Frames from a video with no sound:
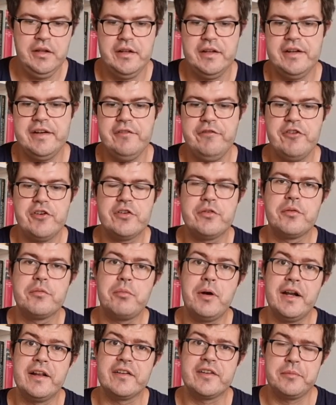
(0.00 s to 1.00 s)
The difference was
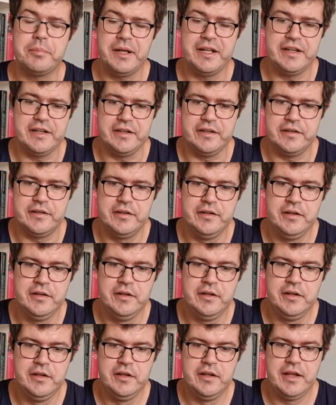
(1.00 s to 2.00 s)
well explained,
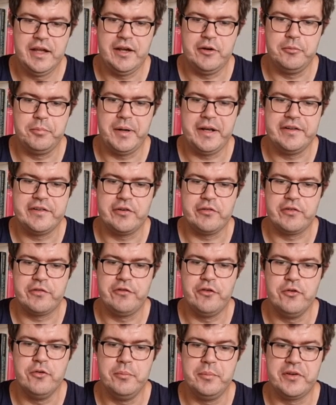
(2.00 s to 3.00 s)
how Plato's
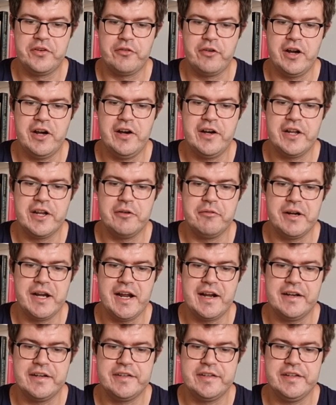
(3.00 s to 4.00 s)
forms are a higher
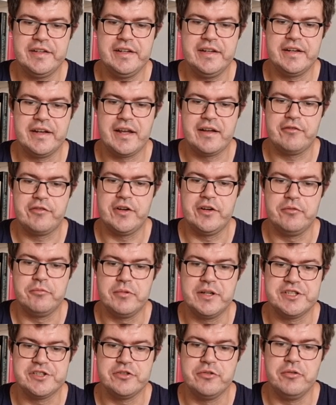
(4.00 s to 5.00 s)
reality and have an
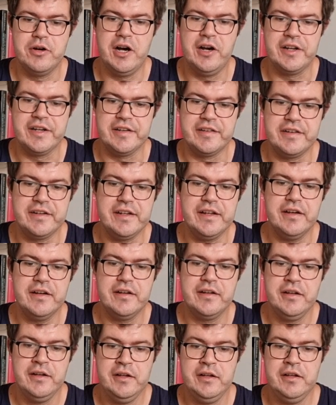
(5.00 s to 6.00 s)
original
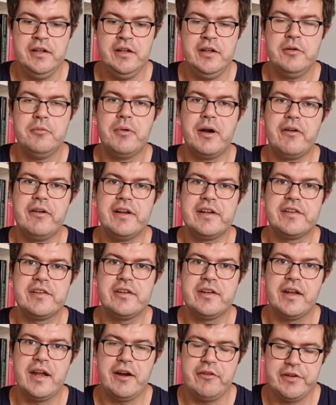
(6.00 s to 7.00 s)
idea,
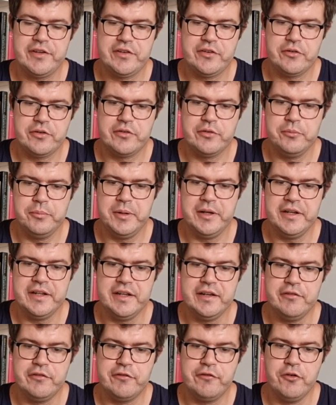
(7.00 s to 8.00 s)
whereas Aristotle
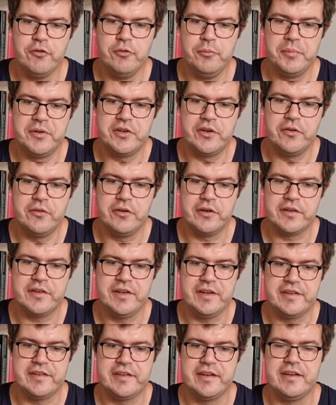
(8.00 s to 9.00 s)
believed forms do not
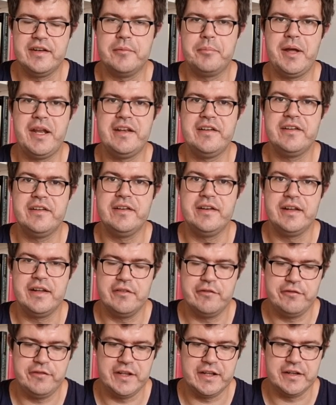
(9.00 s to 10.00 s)
exist independently
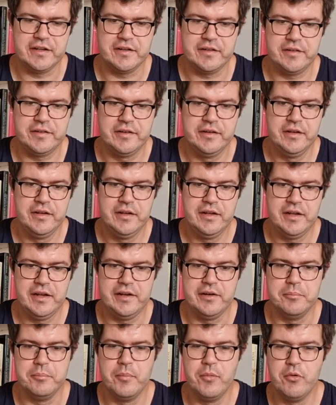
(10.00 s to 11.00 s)
of things,
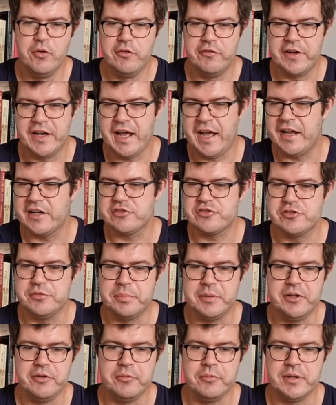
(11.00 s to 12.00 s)
and are more of an
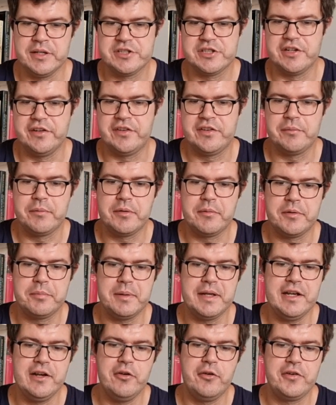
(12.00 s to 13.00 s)
attribute which can sometimes
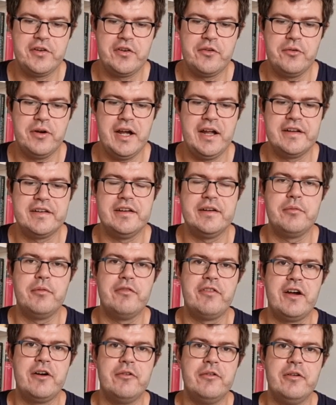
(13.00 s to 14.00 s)
be lost or added
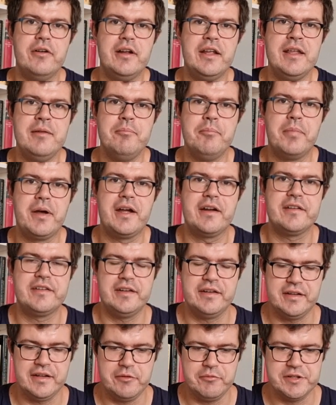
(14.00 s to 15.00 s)
without
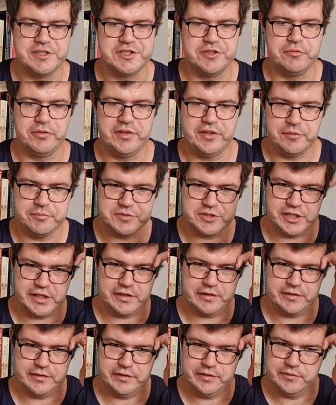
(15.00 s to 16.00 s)
impacting the original
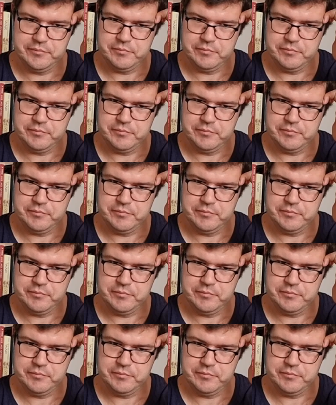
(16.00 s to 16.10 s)
subject.